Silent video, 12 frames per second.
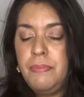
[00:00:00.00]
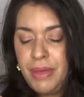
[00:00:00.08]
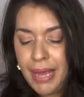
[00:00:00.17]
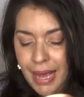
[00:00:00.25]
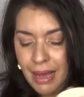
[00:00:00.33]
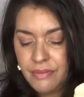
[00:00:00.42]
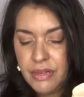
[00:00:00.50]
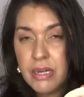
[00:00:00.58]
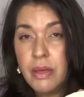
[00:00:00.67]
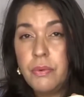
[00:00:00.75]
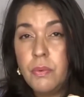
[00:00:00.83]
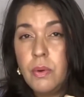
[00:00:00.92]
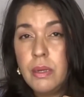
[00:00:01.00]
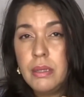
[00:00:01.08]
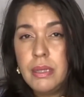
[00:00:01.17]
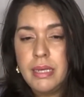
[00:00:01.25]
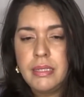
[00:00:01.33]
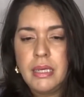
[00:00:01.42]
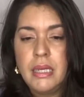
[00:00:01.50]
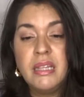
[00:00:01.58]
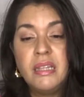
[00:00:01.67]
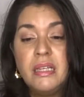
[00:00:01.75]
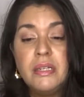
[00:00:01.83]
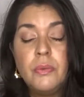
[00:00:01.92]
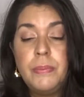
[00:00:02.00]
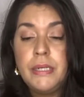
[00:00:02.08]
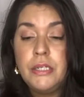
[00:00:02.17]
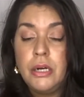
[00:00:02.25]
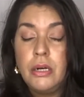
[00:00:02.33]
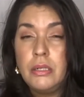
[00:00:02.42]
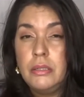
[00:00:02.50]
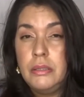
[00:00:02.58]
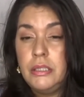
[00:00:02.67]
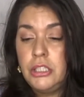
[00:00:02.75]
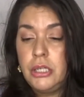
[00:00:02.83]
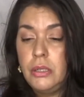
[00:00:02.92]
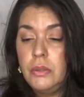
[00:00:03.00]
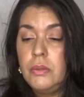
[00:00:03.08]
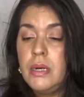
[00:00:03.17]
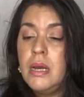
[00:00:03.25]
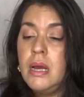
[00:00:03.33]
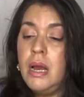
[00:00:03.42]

They have another one that's a little bit darker in tone,